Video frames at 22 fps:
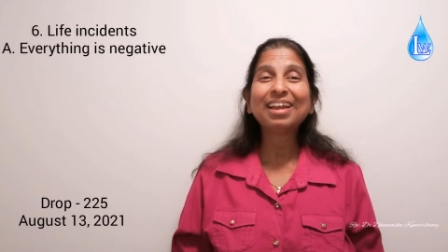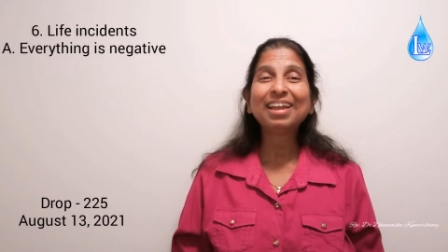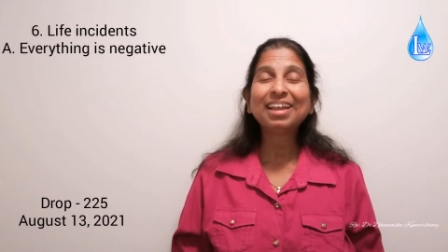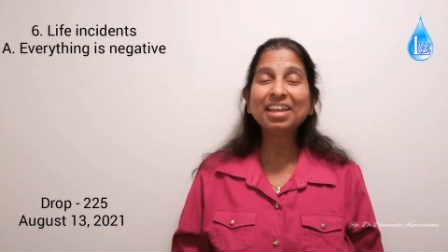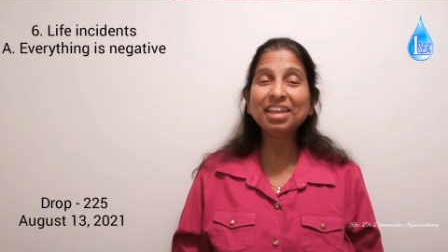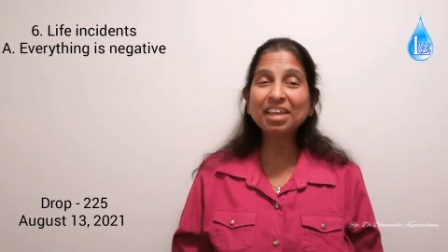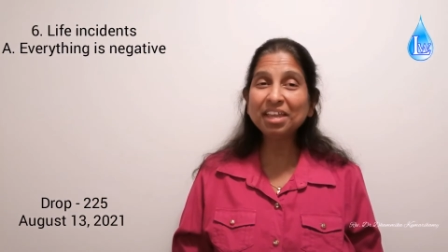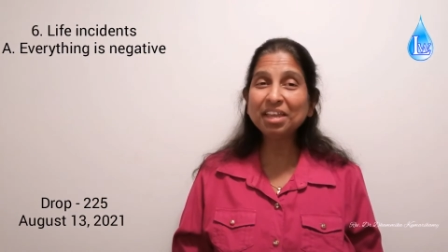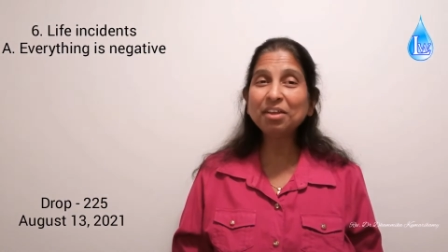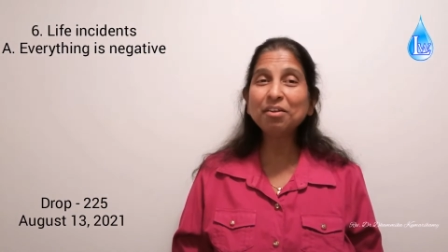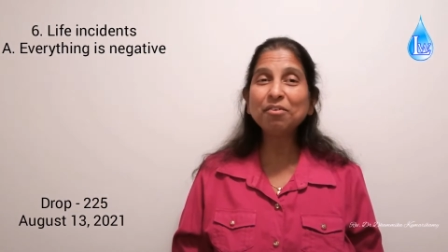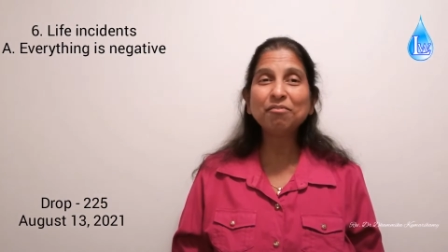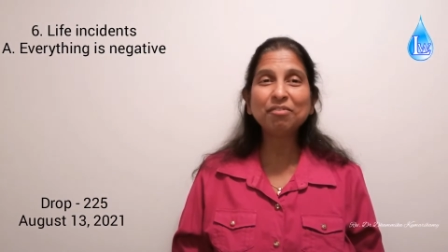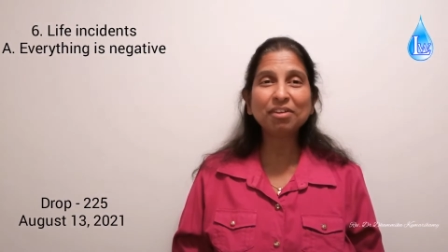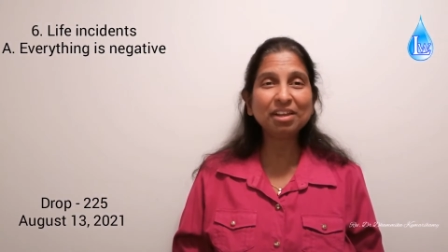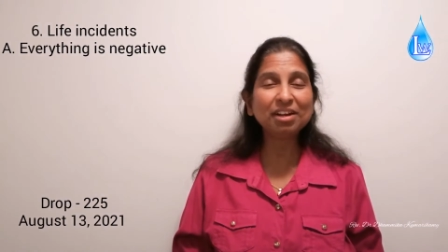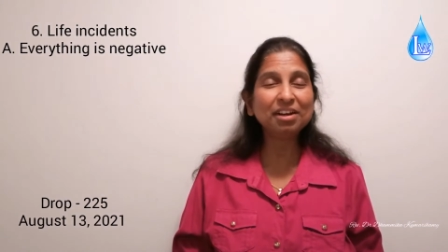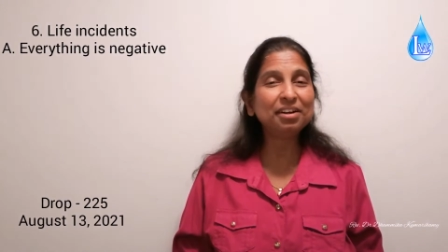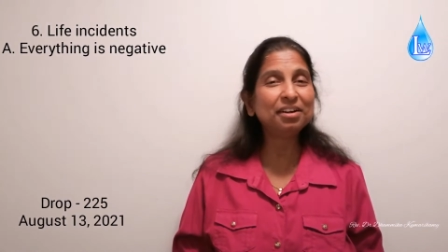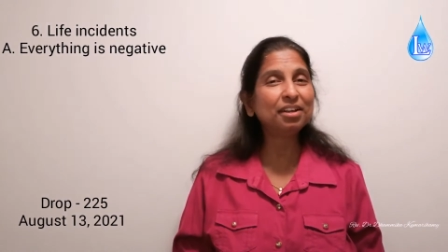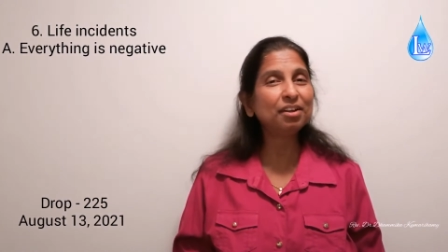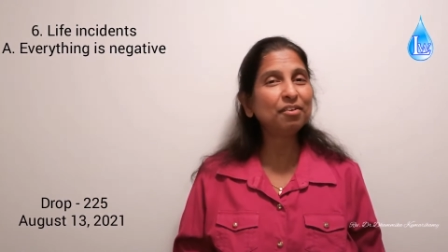he
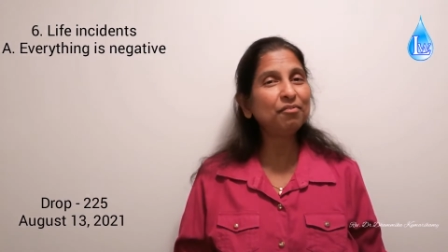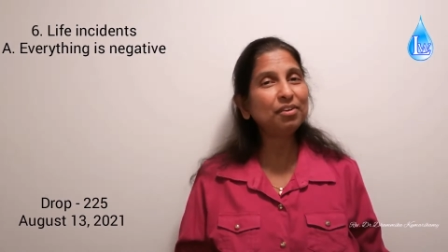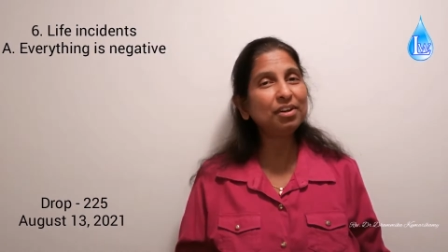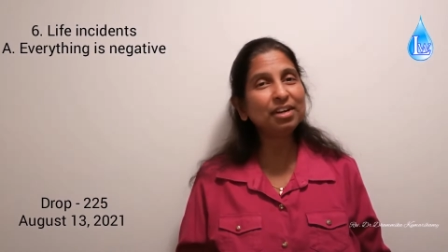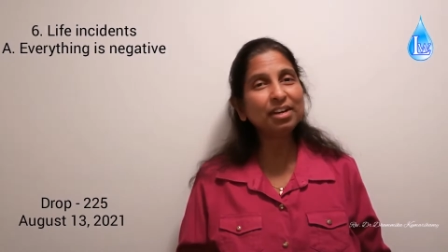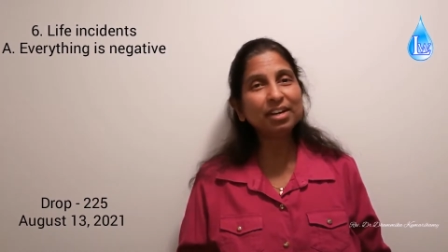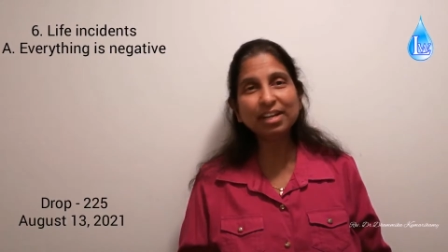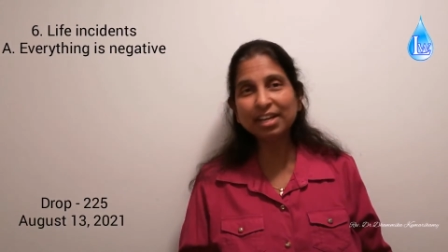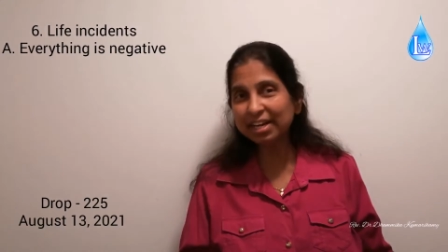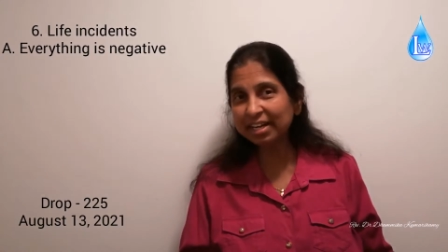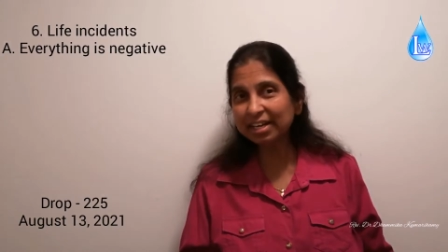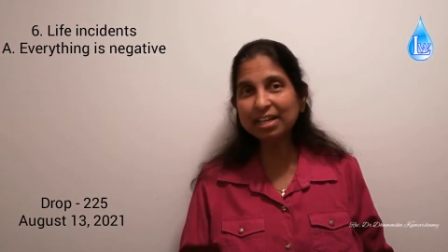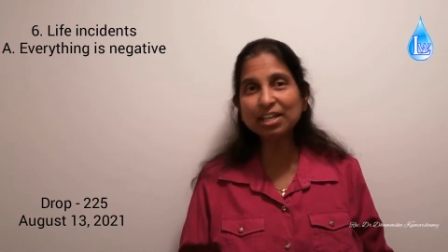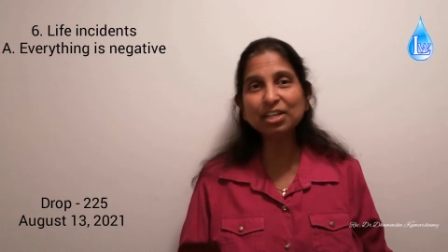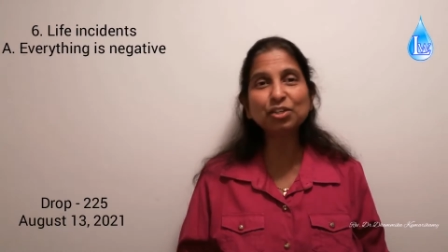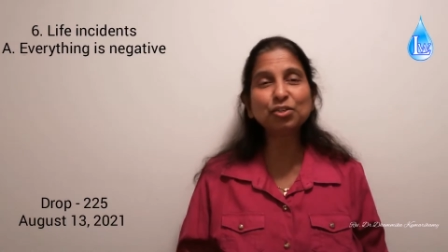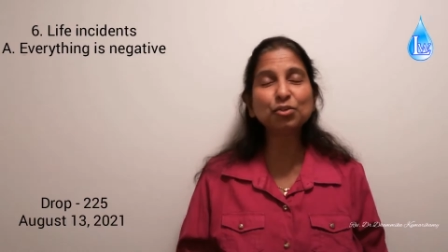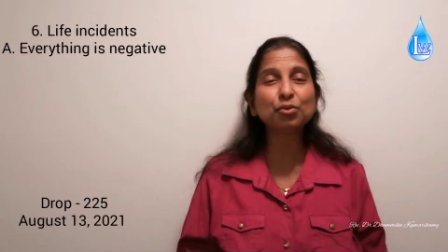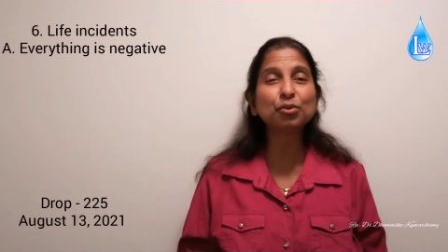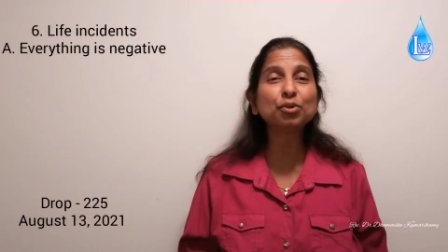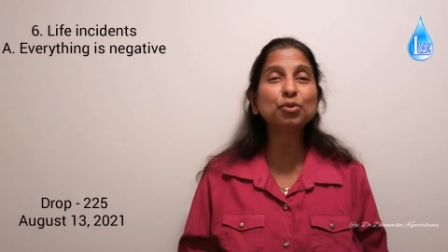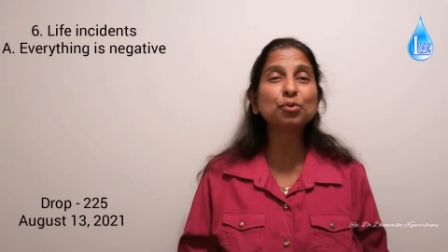will
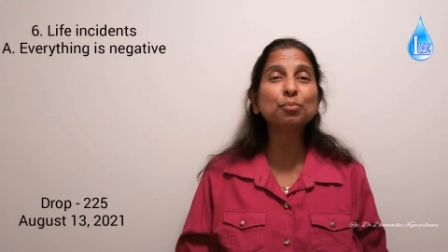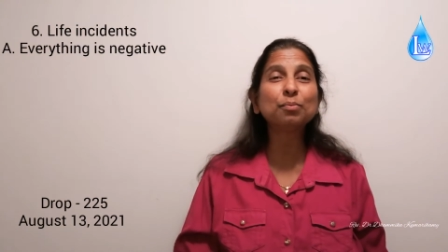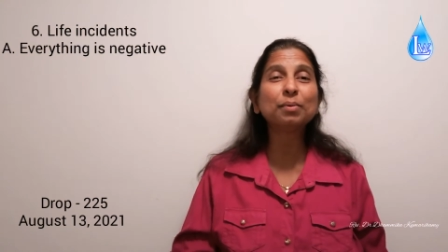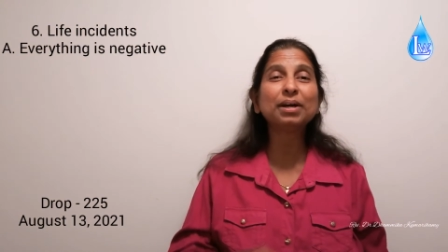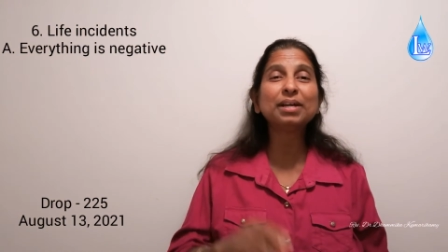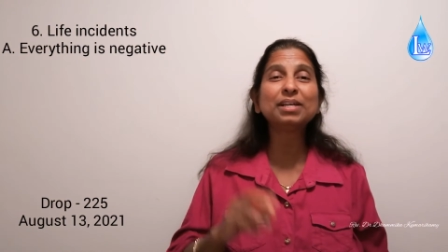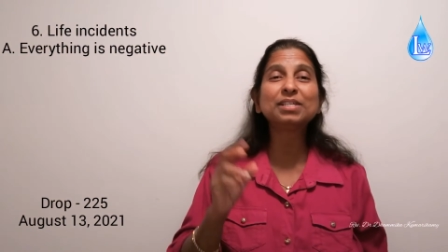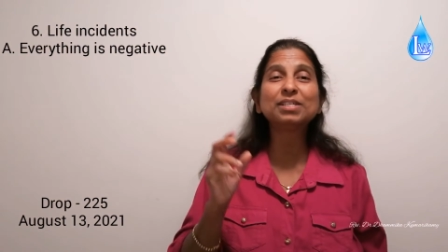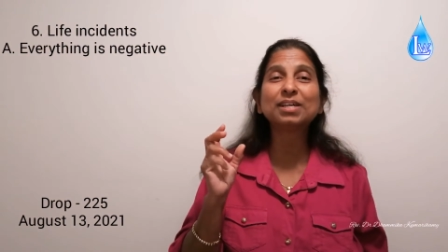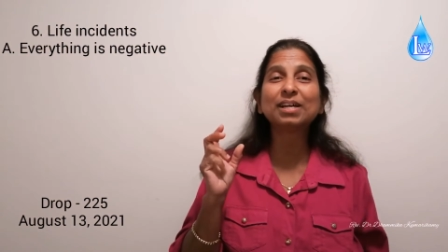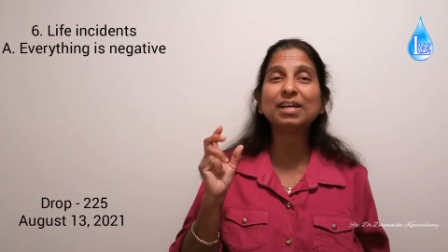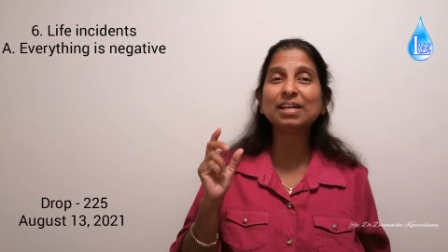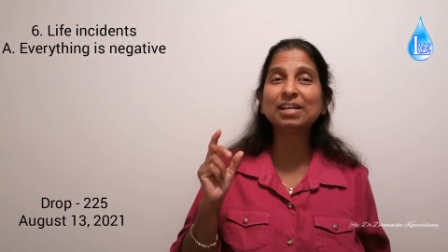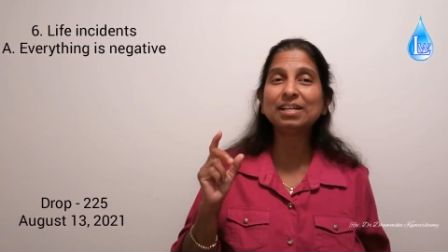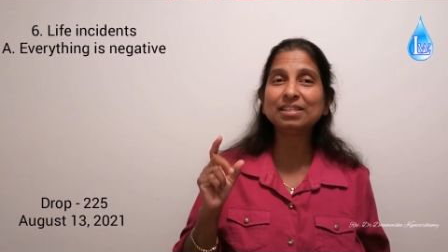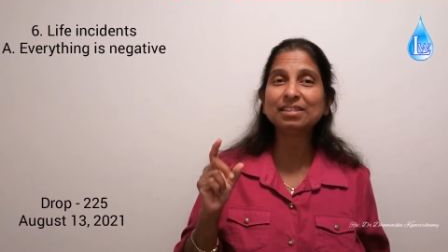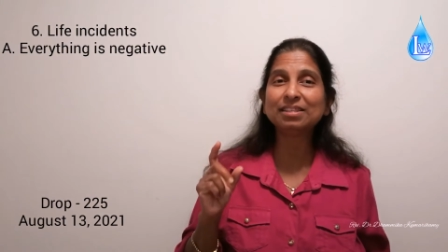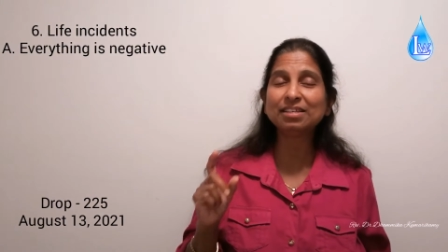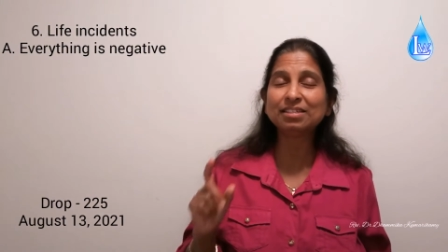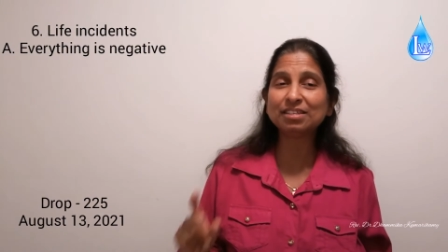definitely show you, my child,